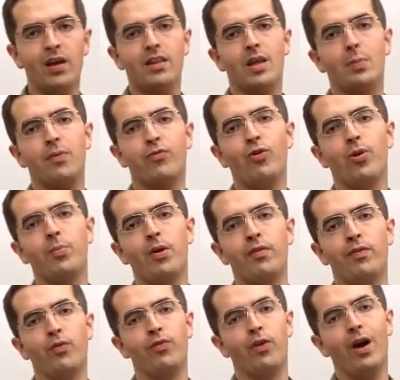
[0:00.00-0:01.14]
that perform a
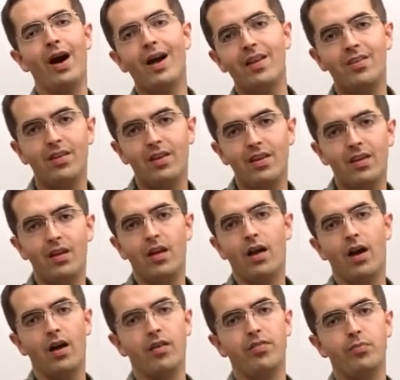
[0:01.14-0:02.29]
variety
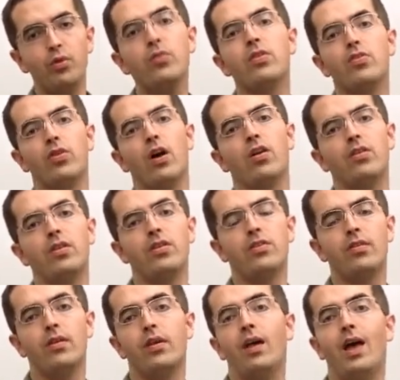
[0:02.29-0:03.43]
of music
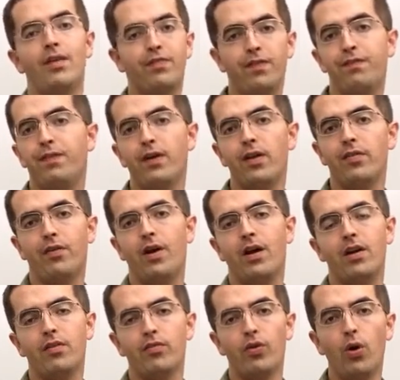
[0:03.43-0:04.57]
genres and fulfill a
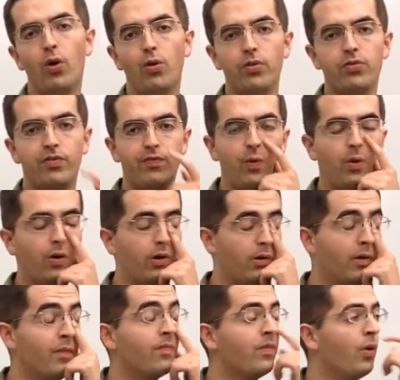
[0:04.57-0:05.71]
variety of roles
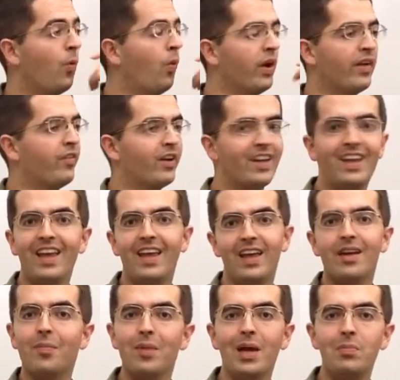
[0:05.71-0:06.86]
for whatever
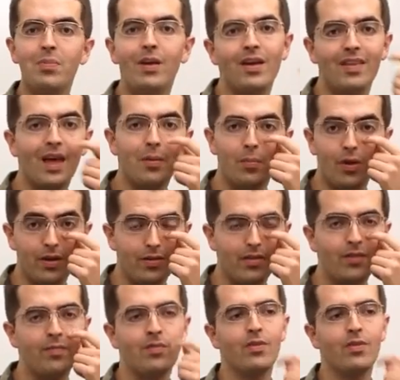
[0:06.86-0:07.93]
gig may be that month.